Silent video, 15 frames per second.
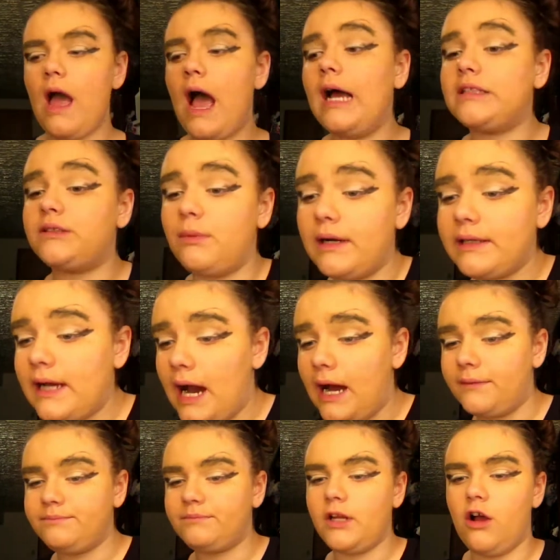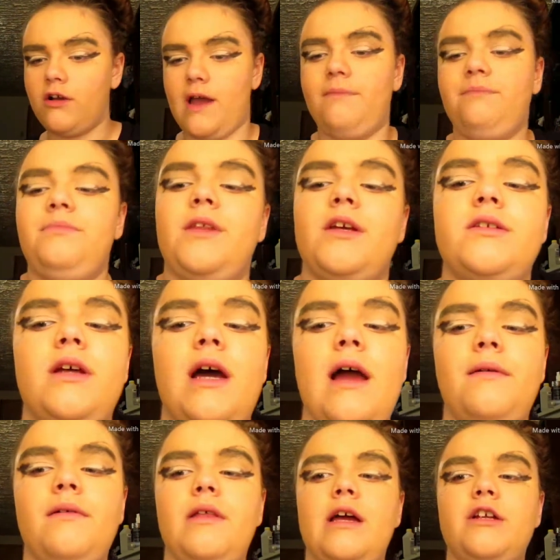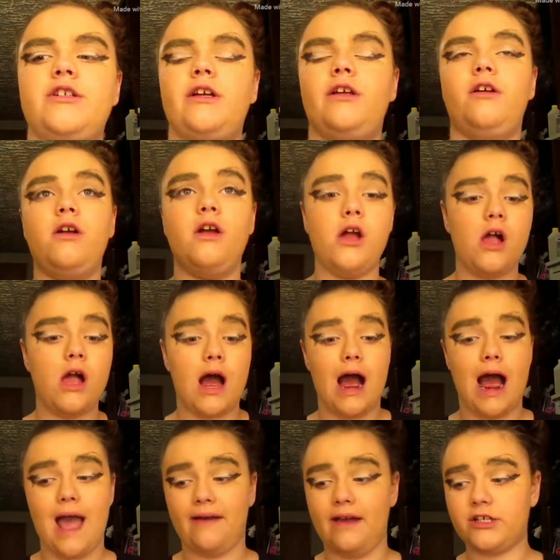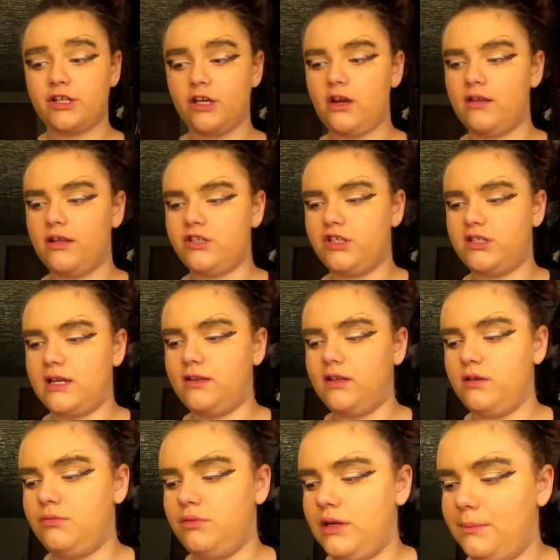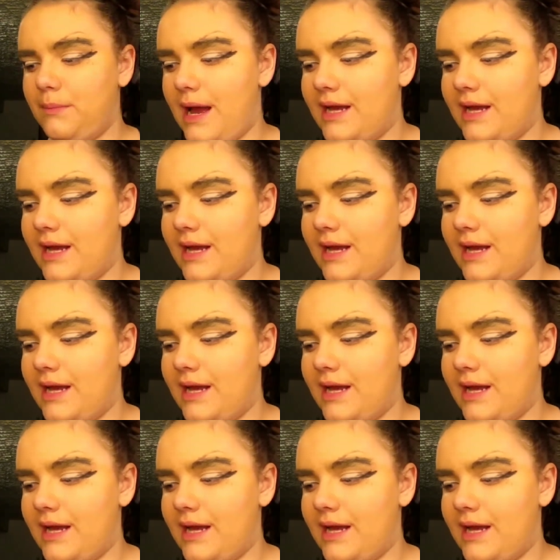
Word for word: I swear to God. Okay, there's an eyelash killer. Eyelash killer, and then she said that we need